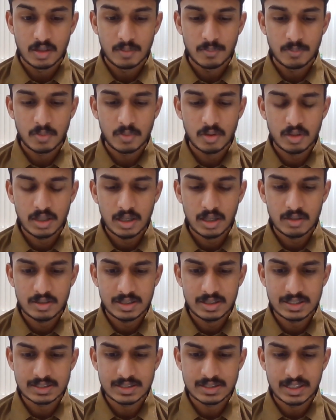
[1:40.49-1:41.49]
Bow down
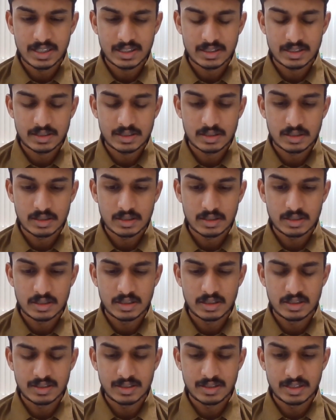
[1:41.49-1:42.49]
his neck
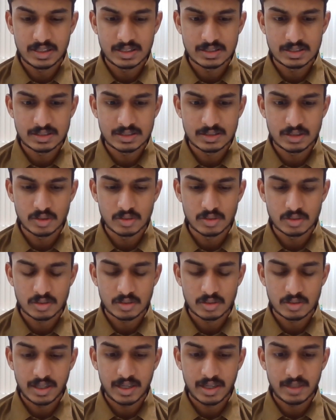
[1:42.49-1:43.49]
in his youth,
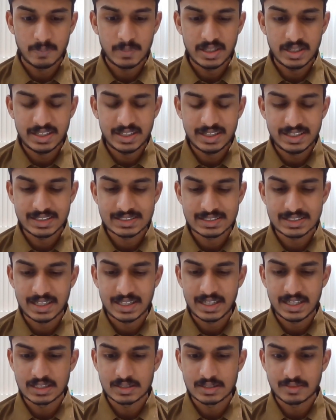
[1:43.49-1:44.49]
and beat his
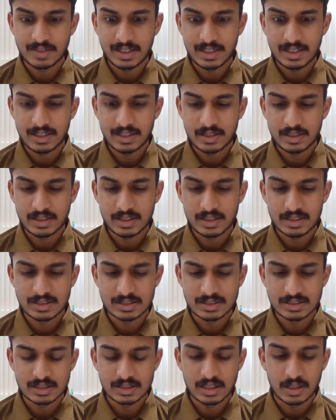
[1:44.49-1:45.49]
sides while he
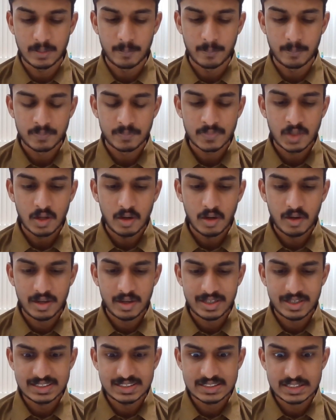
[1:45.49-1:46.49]
is young, or
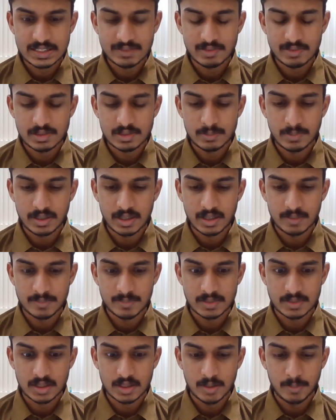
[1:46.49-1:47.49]
else he will become
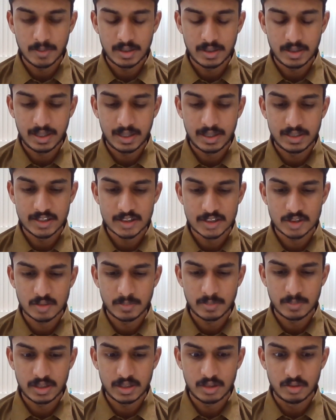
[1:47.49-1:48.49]
stubborn and
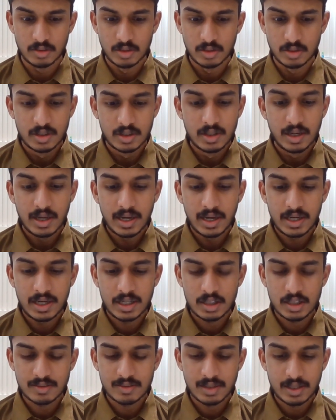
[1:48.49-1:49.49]
disobey you, and
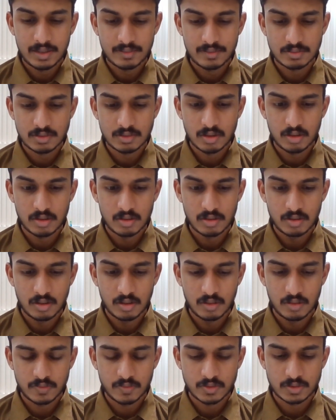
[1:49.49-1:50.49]
you will have sorrow
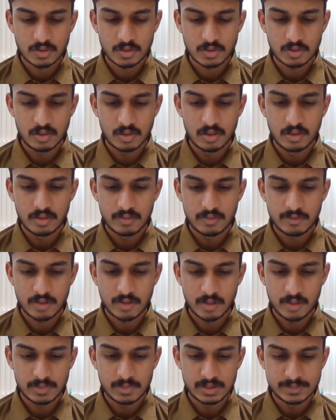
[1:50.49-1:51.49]
of soul
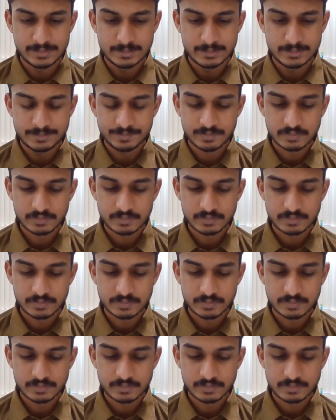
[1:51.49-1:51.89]
from him.